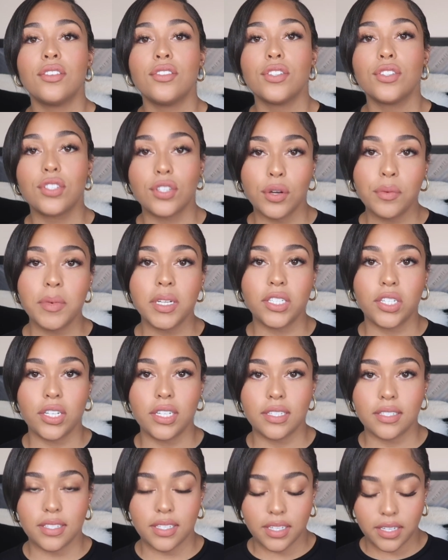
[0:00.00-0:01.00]
so much
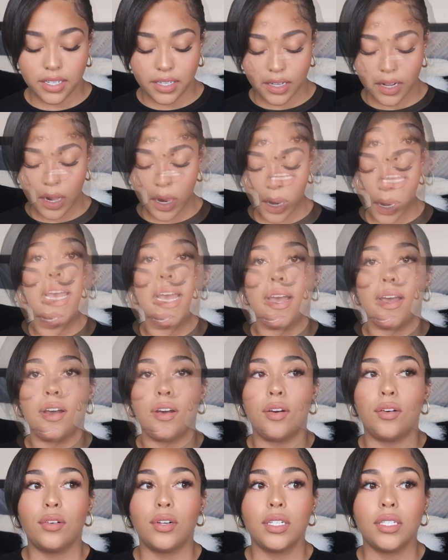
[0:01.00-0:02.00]
easier.
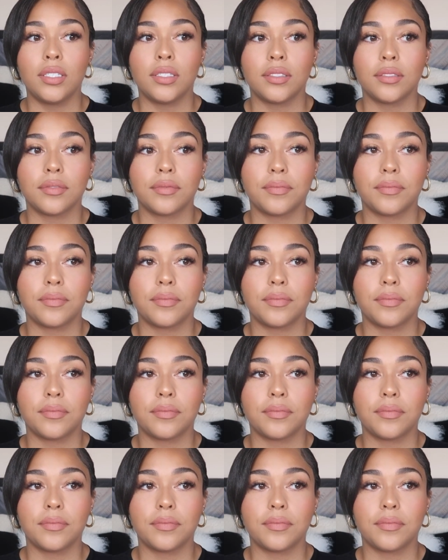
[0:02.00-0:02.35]
Now,